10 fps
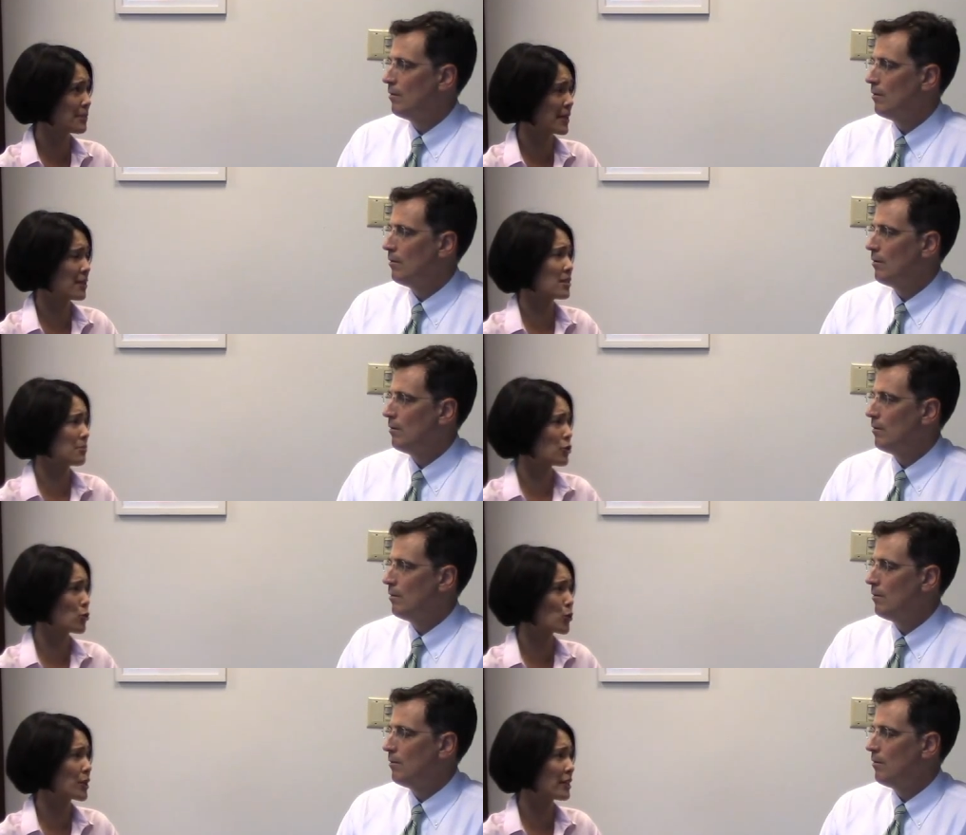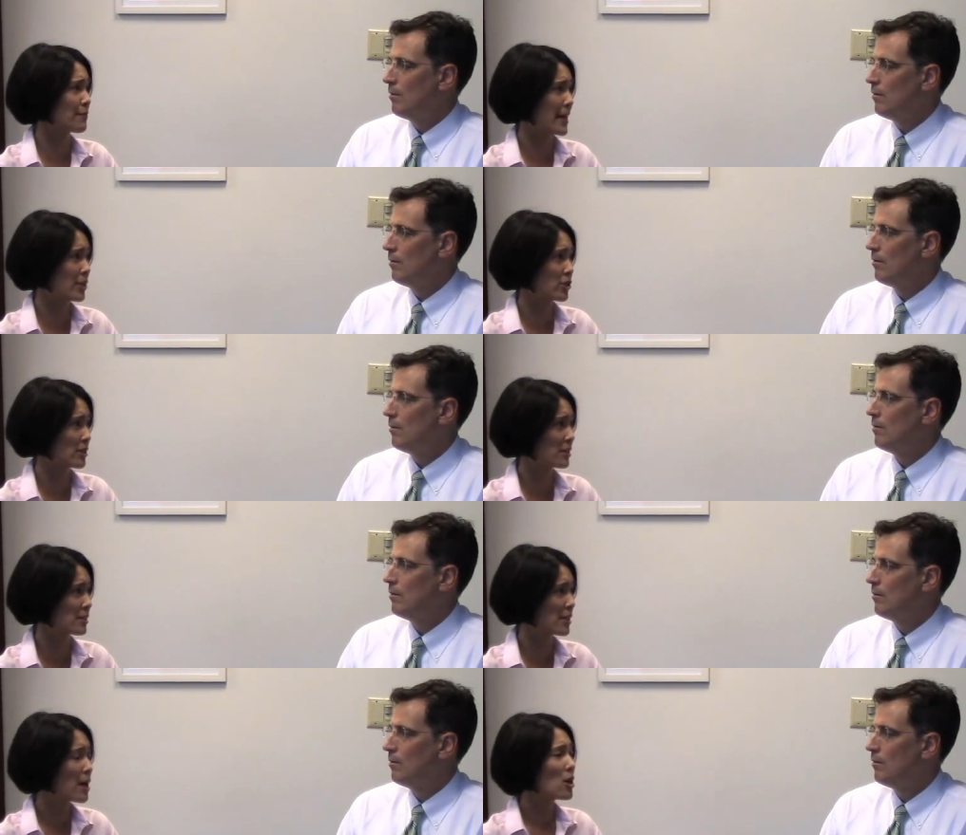Speaker 1: because the majority of
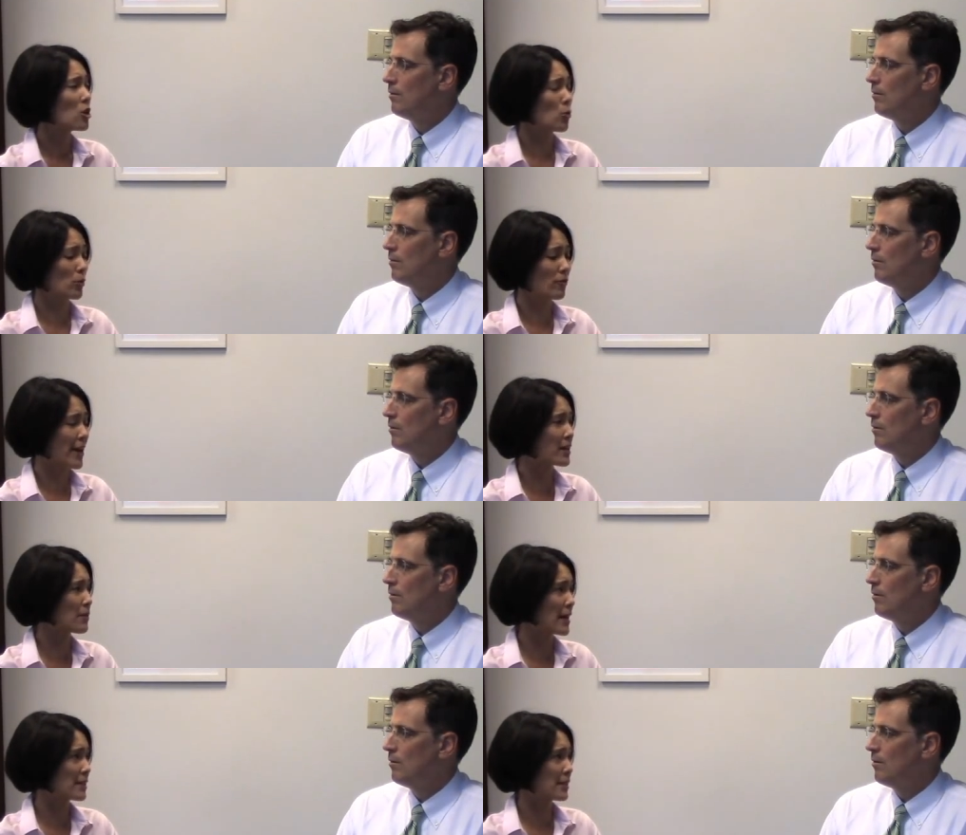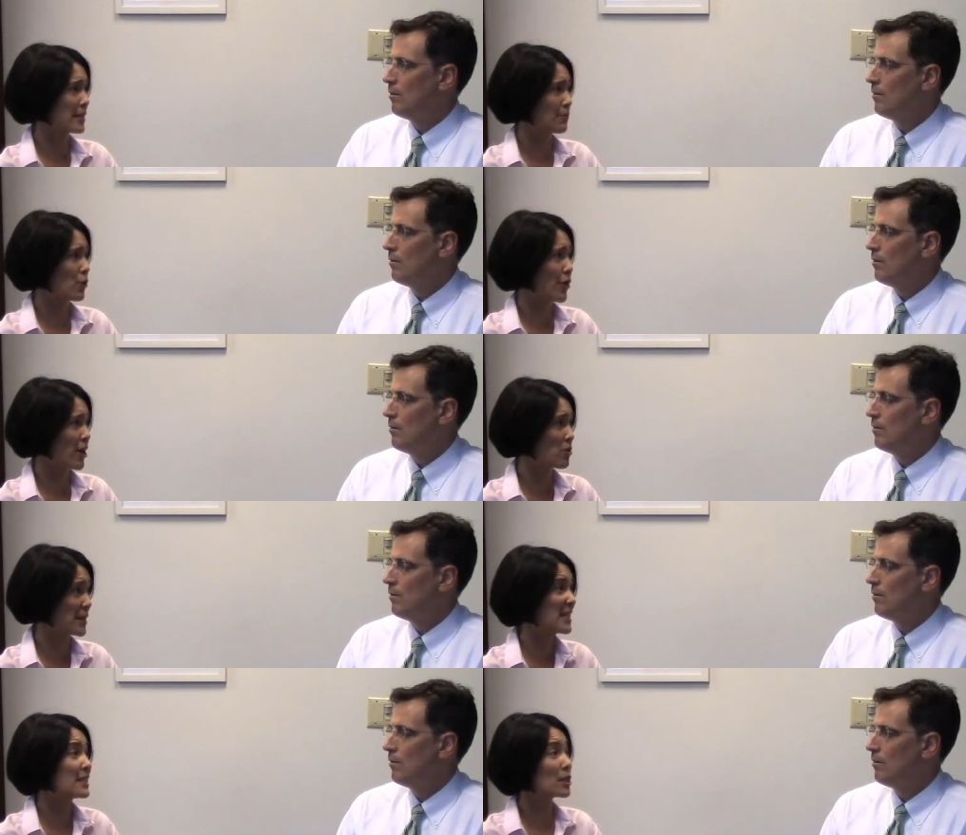patients who were randomized to
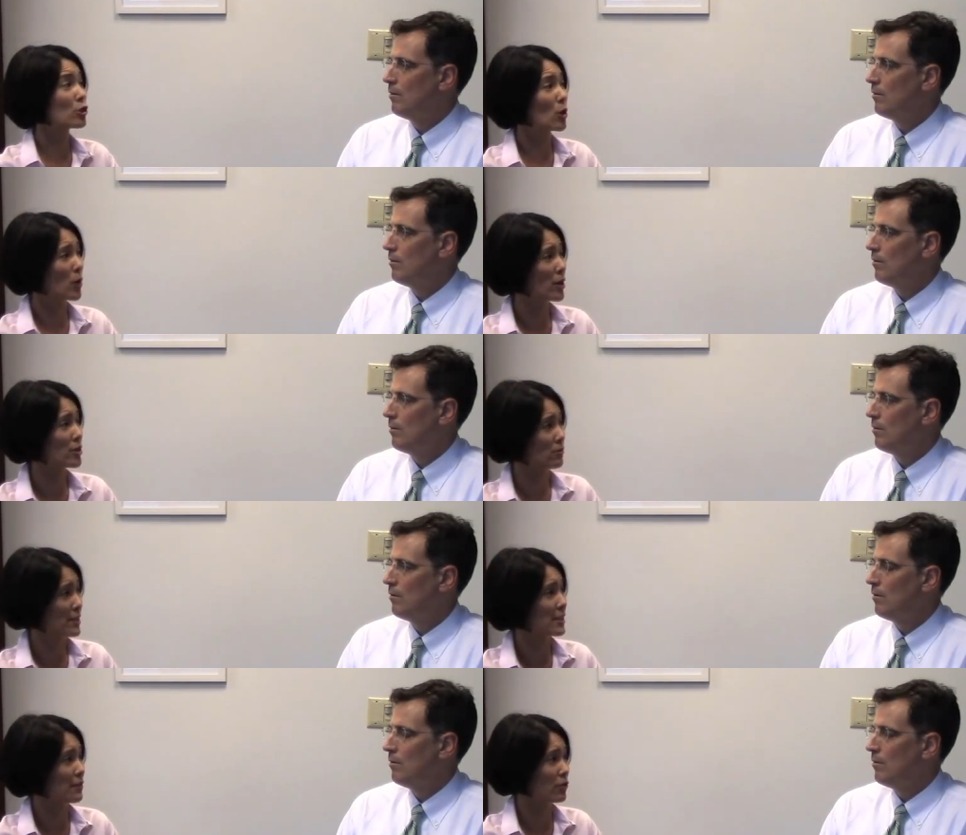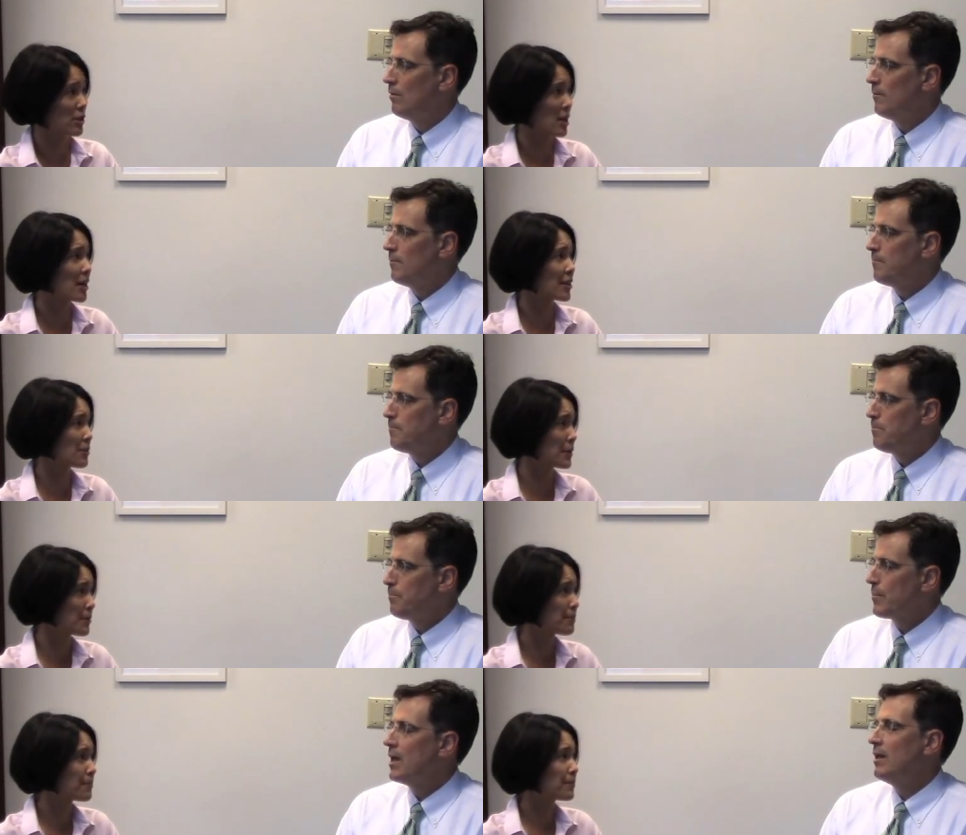chemotherapy did go on to receive crizotinib.
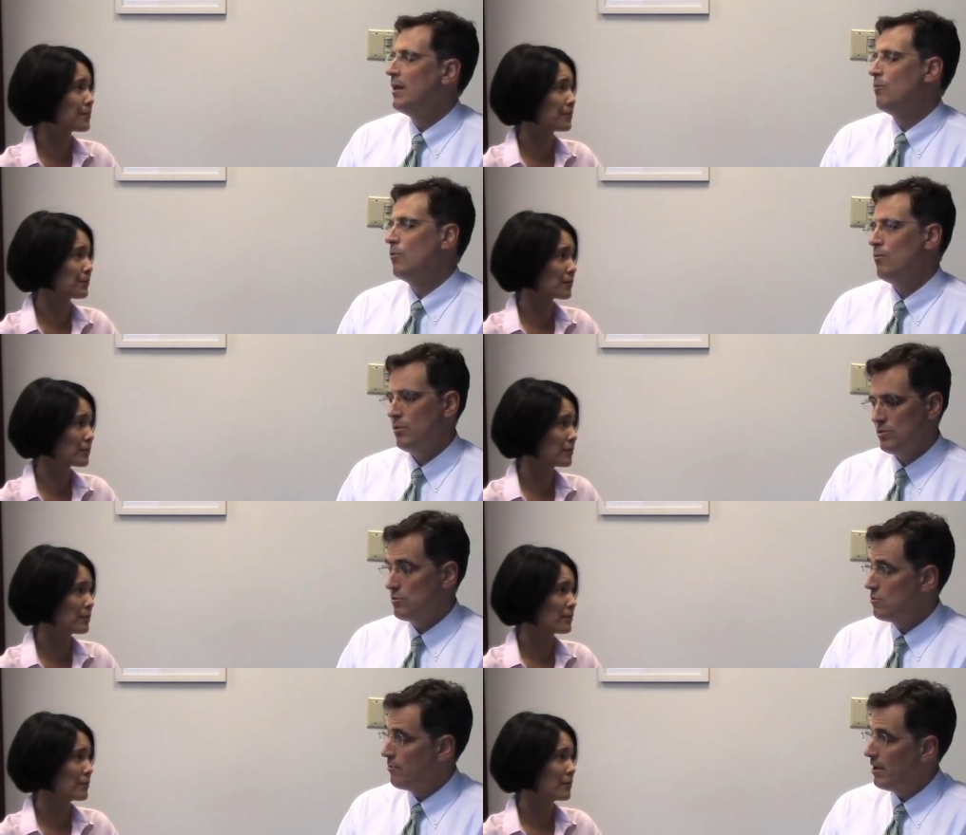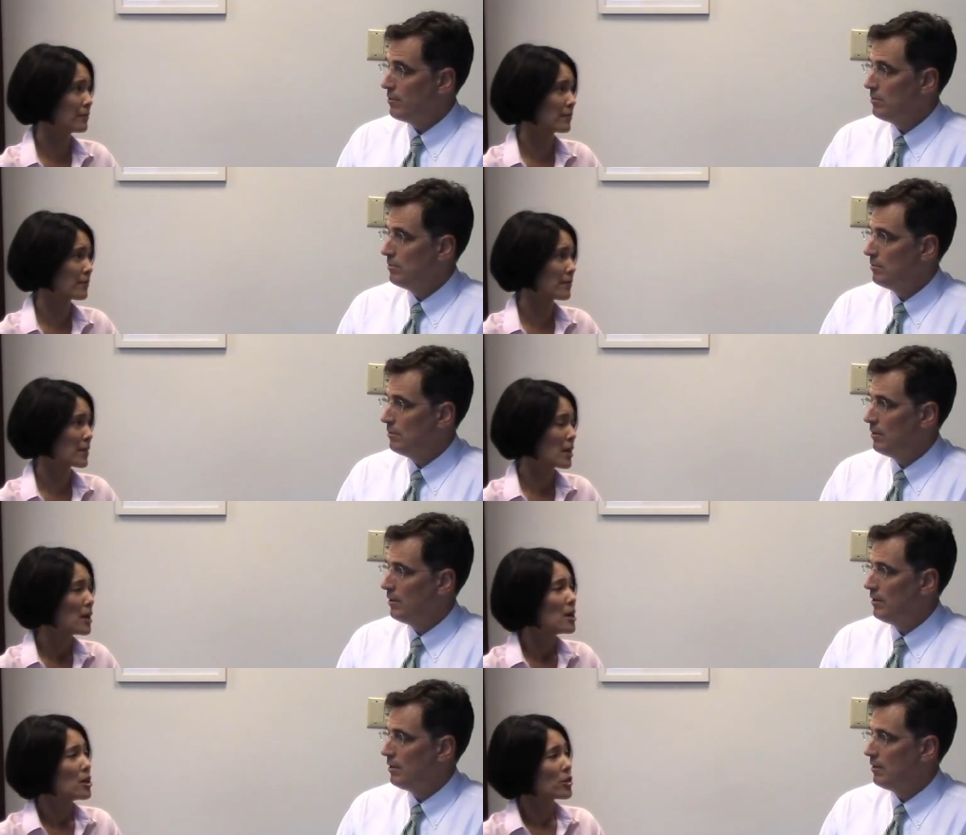
Speaker 2: And what was the survival?
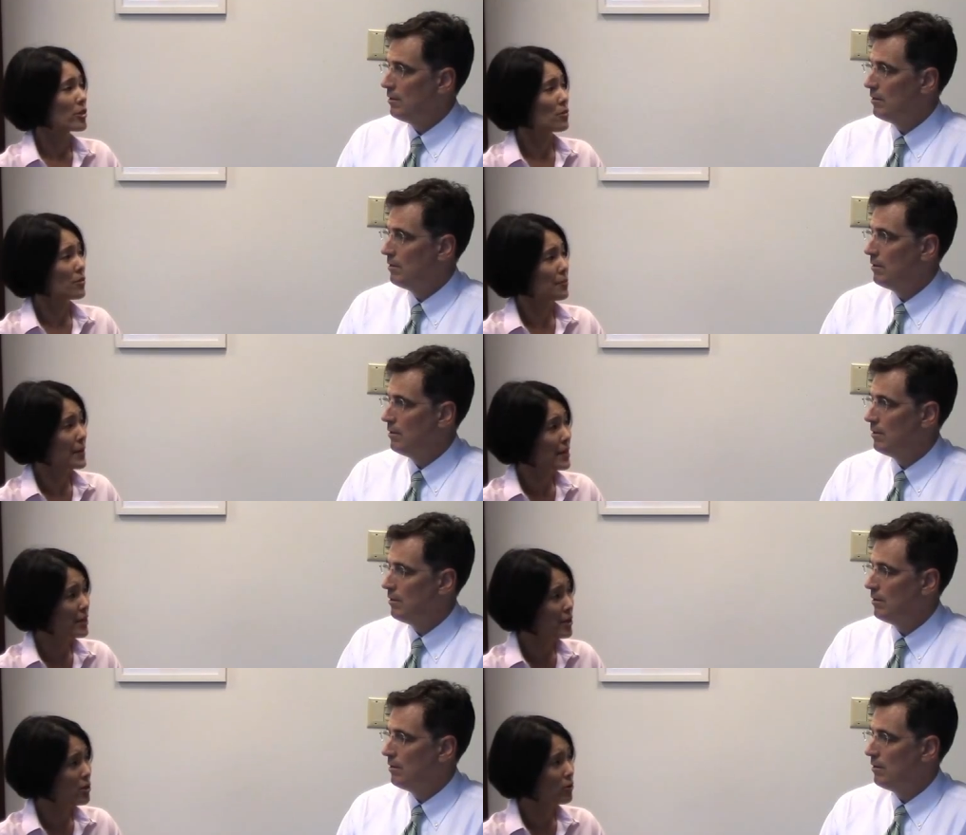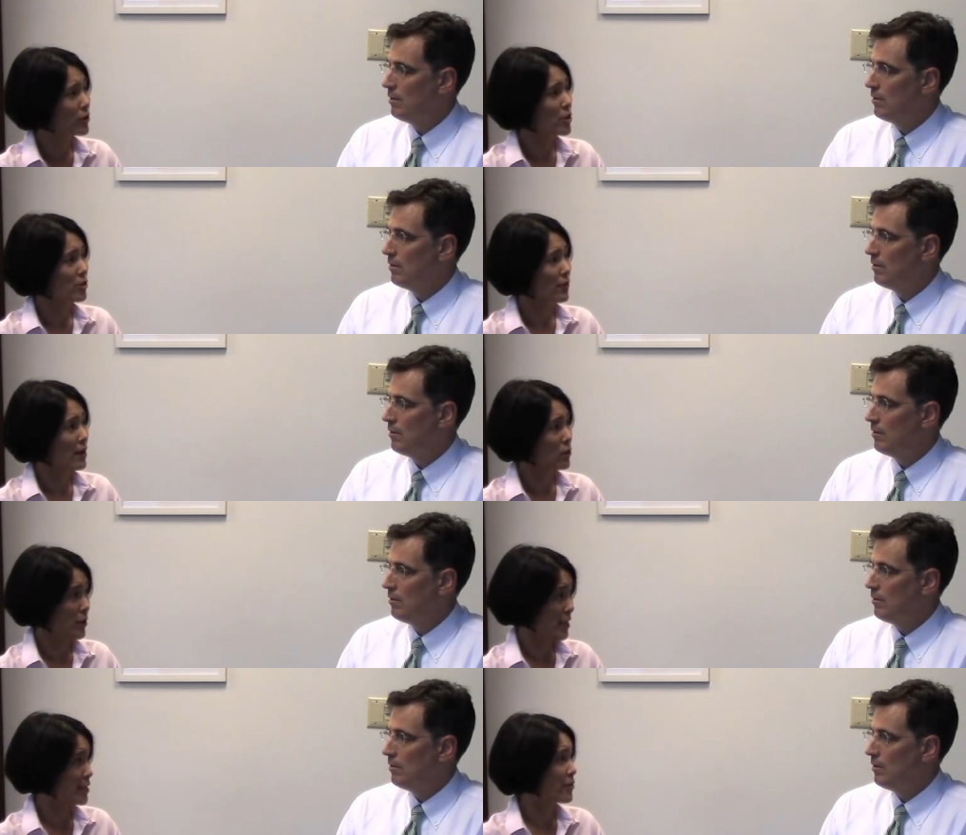So
Speaker 1: median overall survival
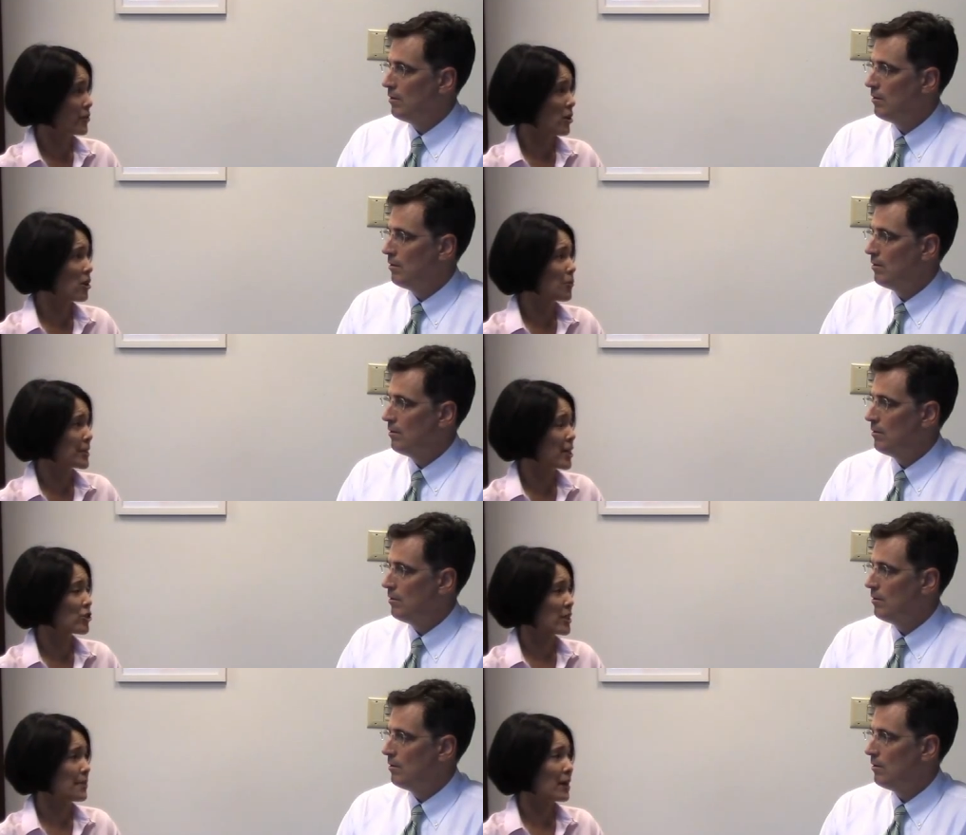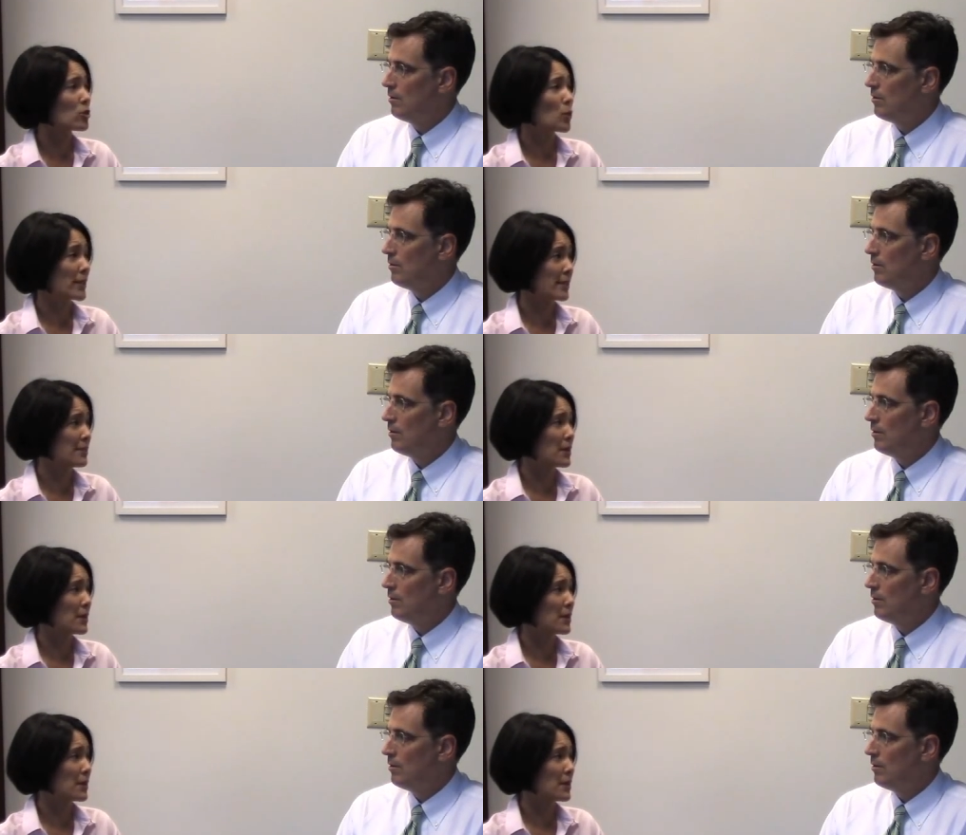in either arm was actually about 20